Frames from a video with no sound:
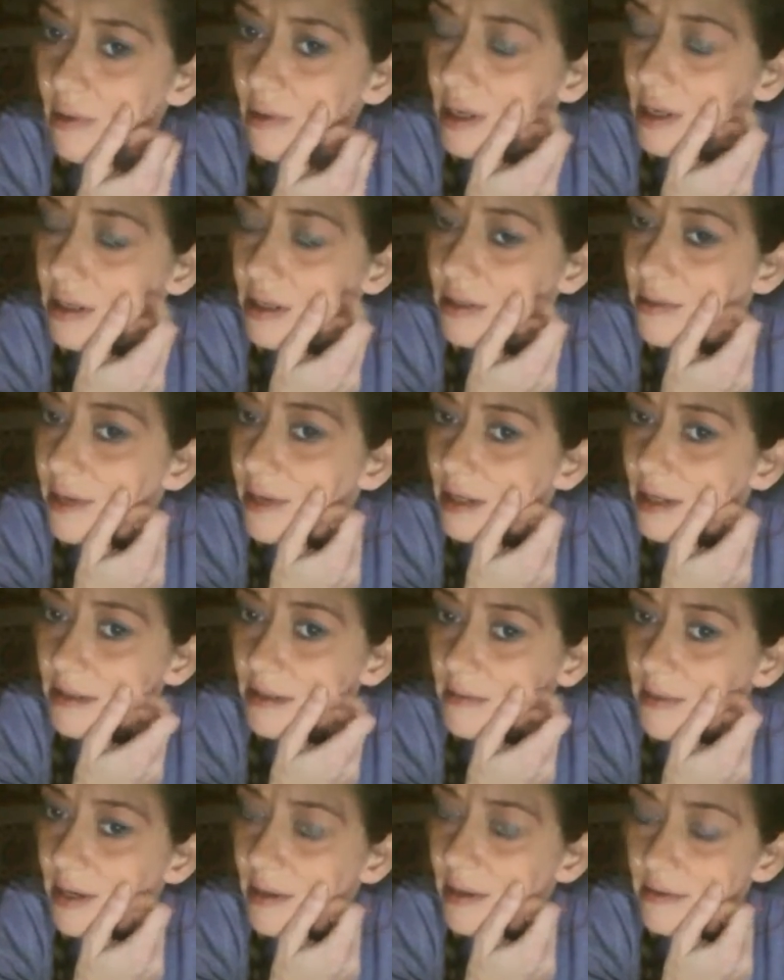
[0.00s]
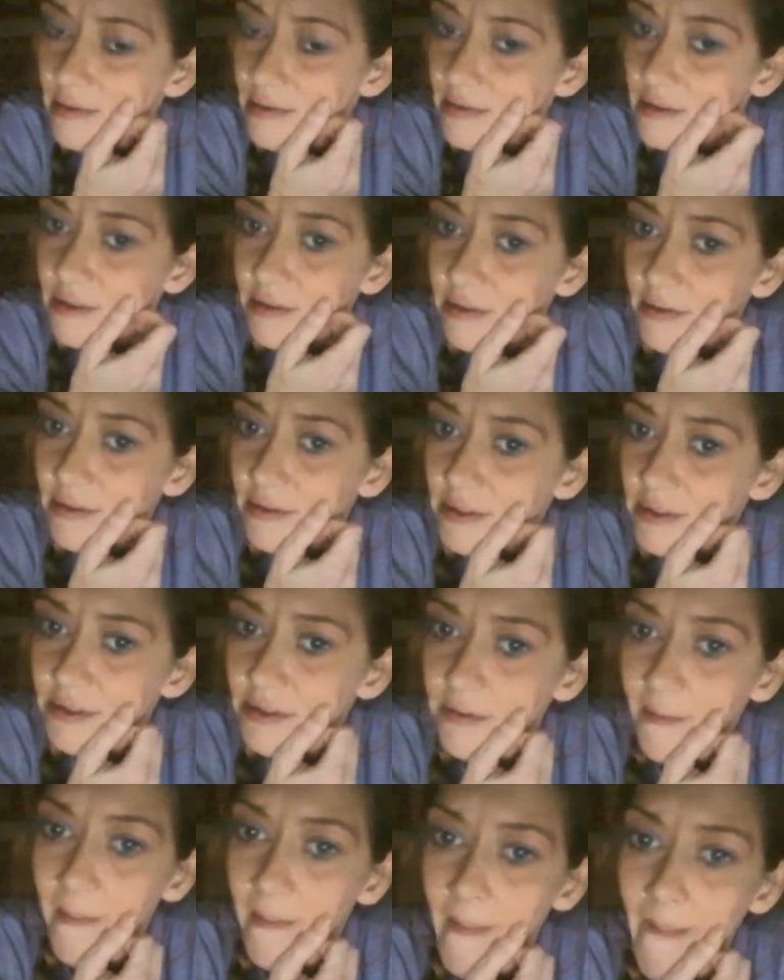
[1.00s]
where I live at in the
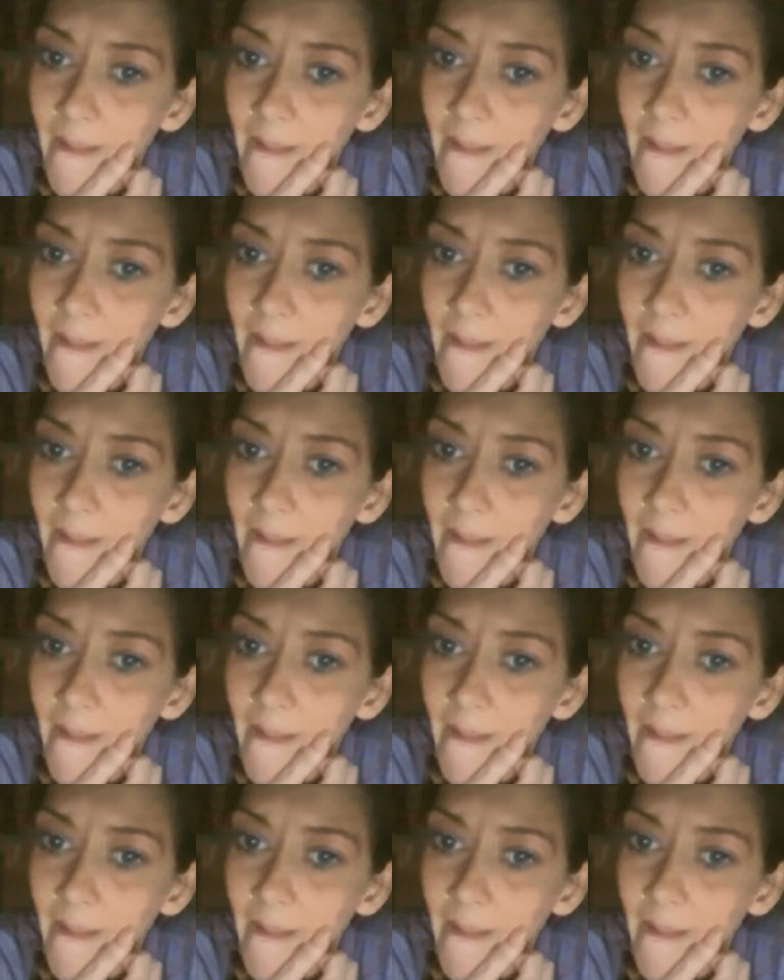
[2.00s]
mountains.